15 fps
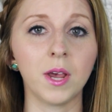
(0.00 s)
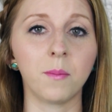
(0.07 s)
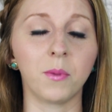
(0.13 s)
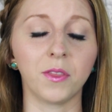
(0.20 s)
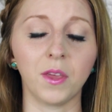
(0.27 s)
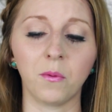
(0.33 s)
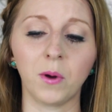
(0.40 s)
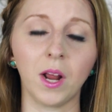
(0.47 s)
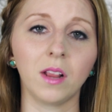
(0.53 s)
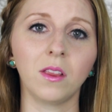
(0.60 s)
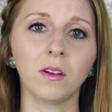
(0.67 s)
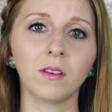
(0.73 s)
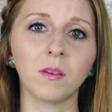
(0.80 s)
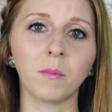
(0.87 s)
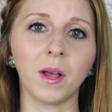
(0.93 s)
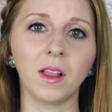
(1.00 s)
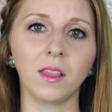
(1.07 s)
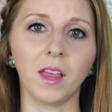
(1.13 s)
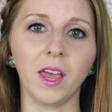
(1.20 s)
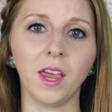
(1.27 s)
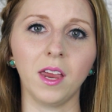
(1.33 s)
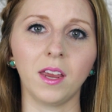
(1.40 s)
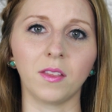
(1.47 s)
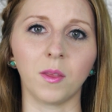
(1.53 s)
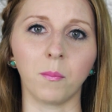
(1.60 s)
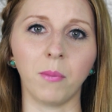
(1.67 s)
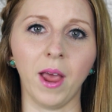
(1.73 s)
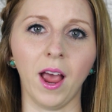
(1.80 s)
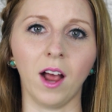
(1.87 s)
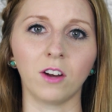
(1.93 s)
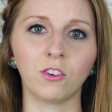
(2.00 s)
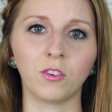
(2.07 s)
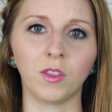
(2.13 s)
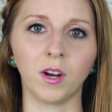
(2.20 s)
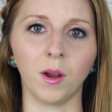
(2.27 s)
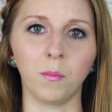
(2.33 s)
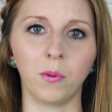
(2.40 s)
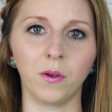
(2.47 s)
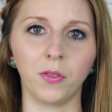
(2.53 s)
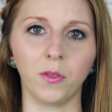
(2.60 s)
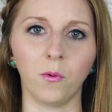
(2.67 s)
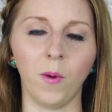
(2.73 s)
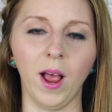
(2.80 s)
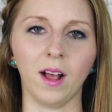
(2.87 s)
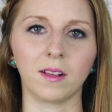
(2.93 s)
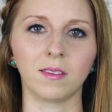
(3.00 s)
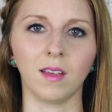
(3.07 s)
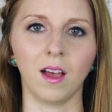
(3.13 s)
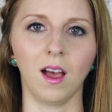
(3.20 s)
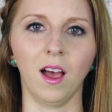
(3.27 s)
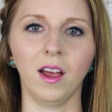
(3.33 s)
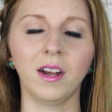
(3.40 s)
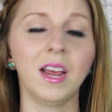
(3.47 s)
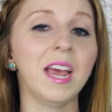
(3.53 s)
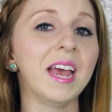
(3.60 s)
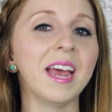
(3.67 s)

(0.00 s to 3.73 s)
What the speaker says: But then when I looked at my leg at the patch that I put the wax on,